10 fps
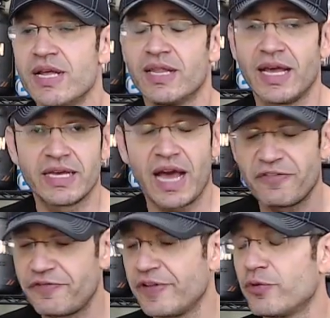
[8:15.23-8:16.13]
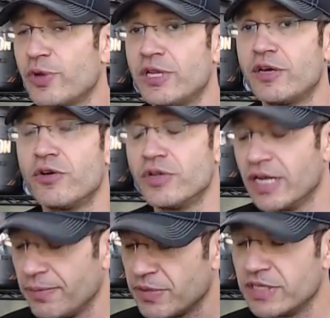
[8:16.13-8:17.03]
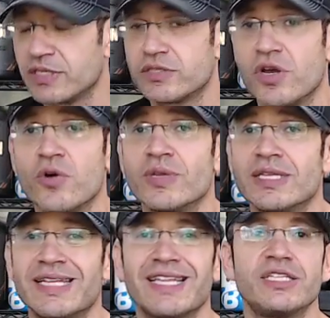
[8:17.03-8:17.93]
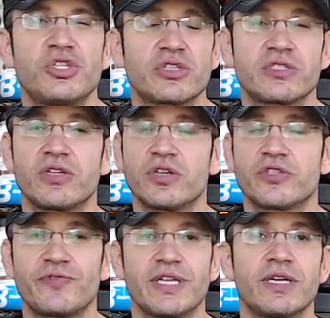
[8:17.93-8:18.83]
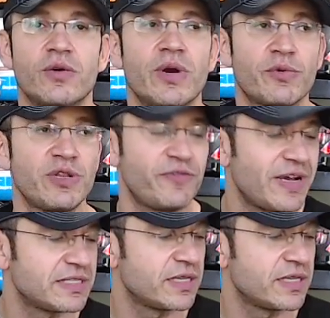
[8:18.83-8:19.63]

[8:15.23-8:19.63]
Like I feel really good, I'm in the zone, and then it just starts fading away really fast.